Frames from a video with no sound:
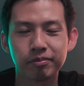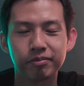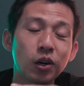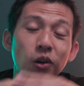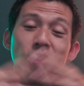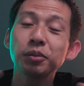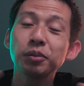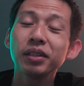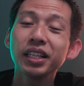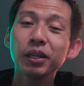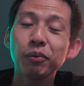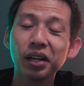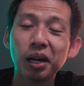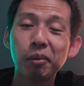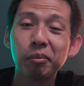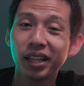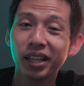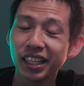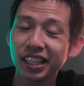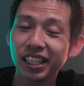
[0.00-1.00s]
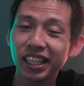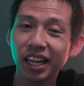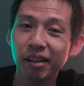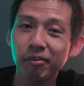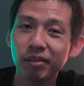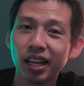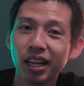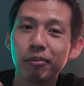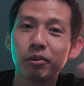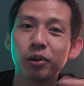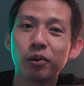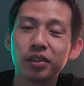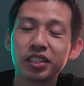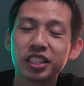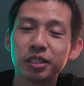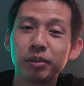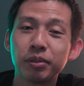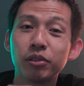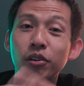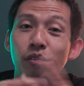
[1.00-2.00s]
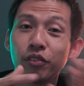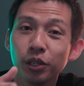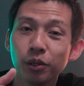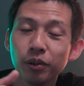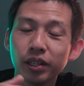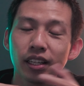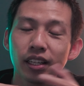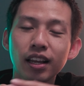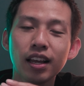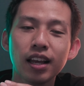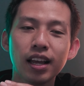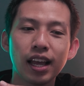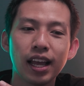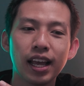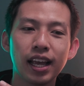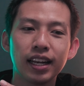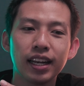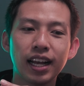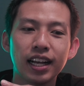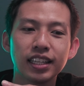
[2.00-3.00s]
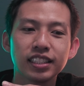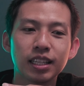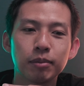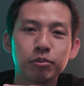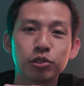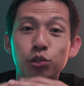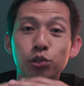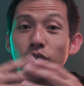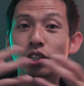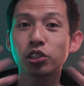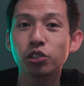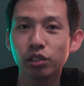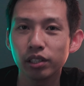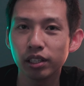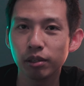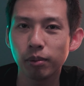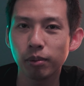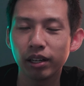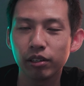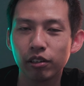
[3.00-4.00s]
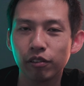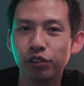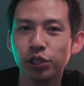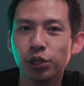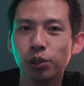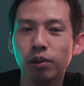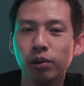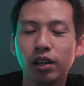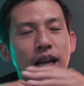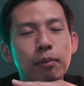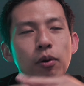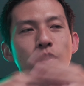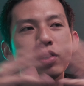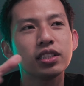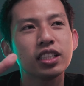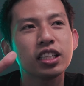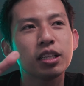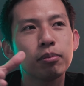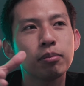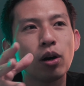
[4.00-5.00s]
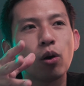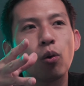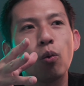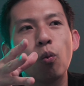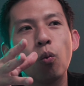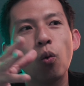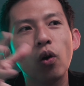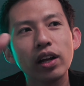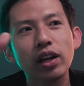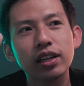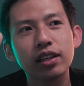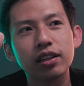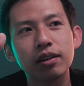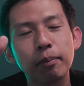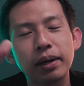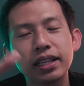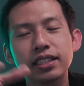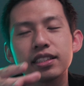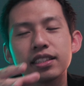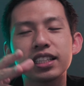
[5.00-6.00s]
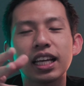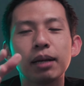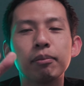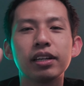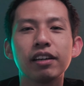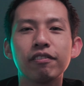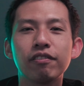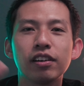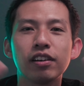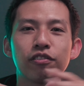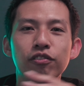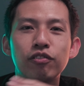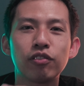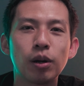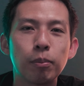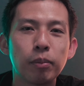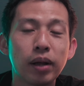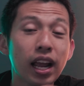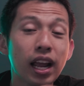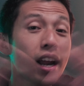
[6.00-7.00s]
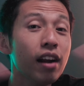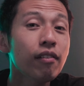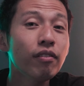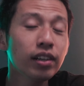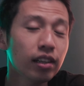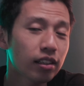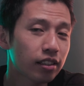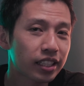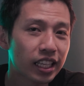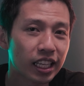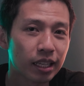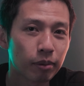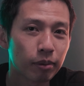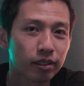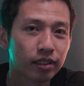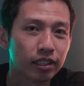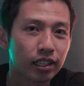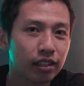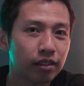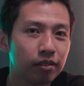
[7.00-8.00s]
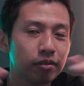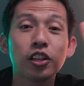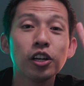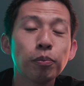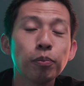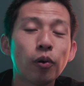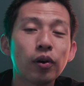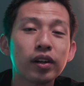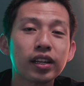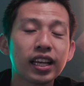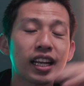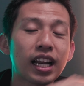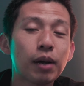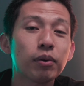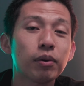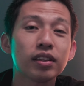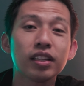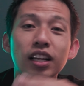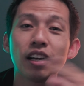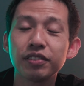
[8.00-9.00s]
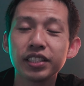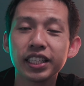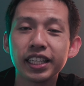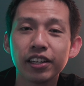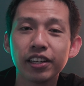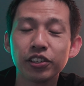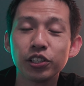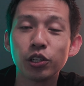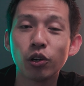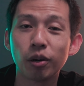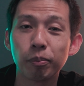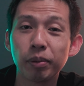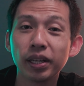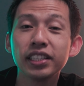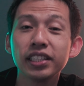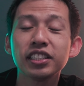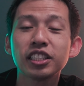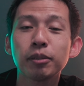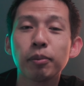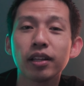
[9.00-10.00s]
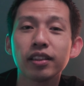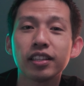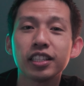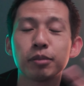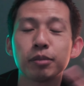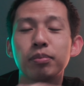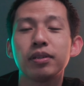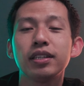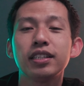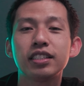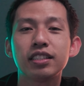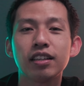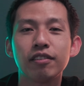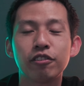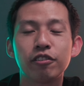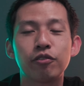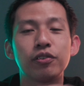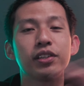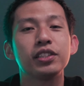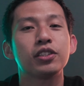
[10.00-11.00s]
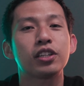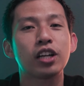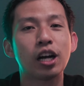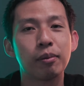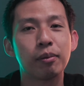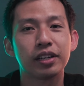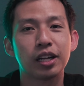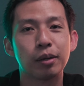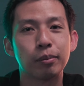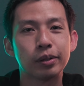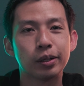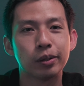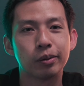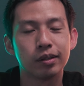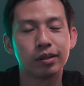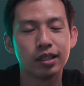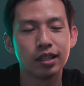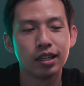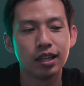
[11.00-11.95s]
Ultimately, when I'm playing the game that I'm going to be reviewing, and as I'm structuring my review, I'm always thinking about what makes this game different from every other game out there. Third point, and I would love to hear your opinions about this, please feel free to comment down below.